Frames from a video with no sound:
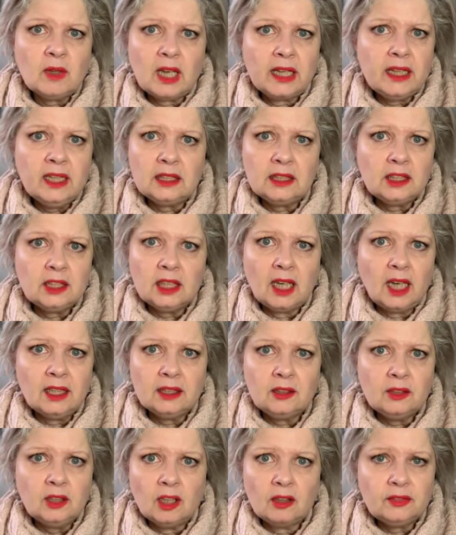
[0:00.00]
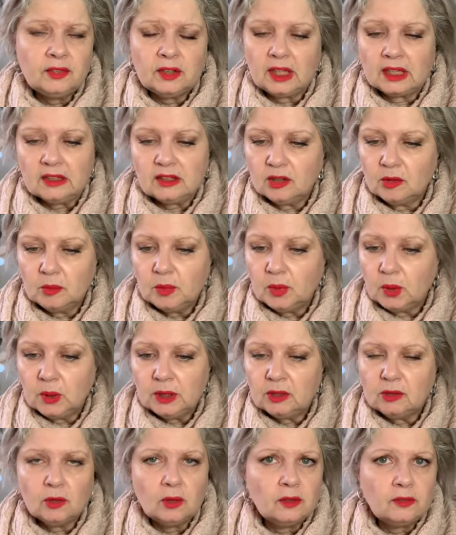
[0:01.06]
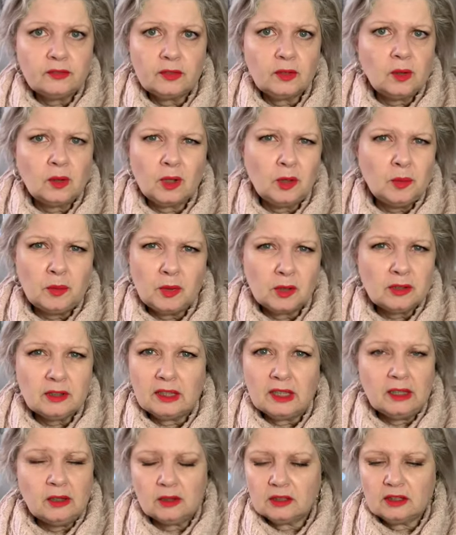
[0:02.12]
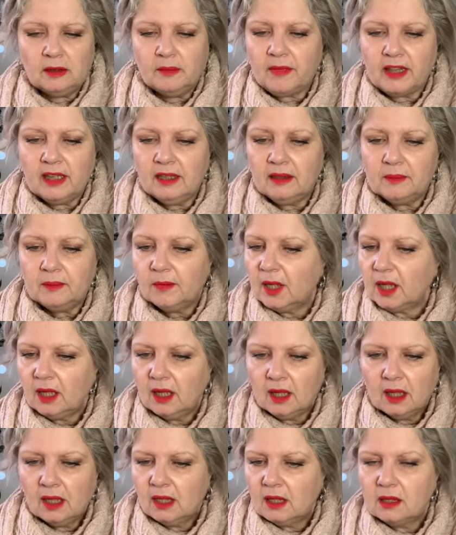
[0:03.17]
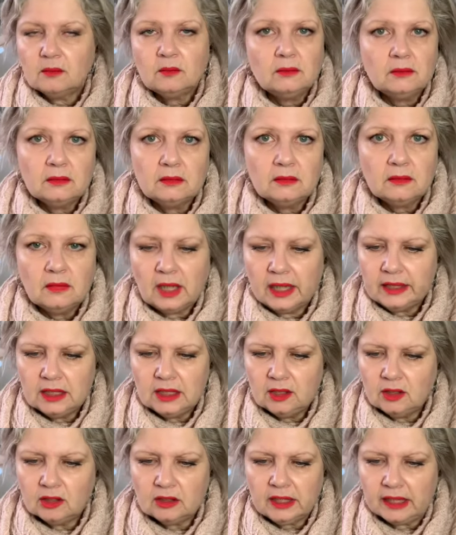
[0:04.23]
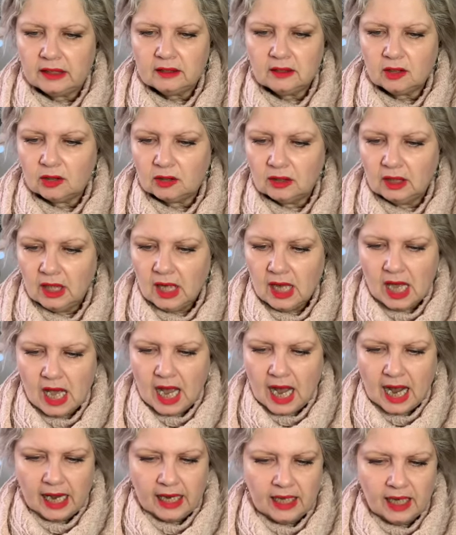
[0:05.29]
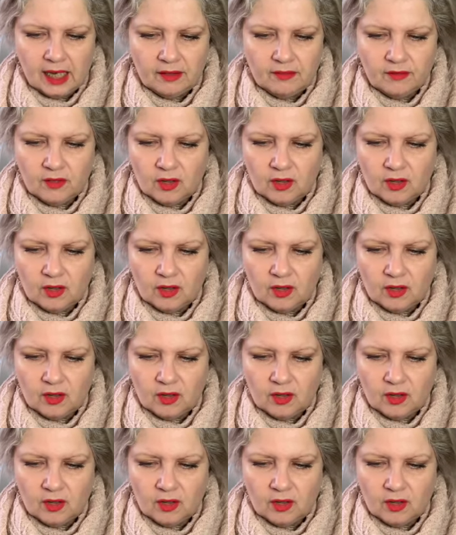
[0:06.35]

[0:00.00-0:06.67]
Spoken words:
I guess she had an offer at some point or for her birthday or something. I did not cast on. I have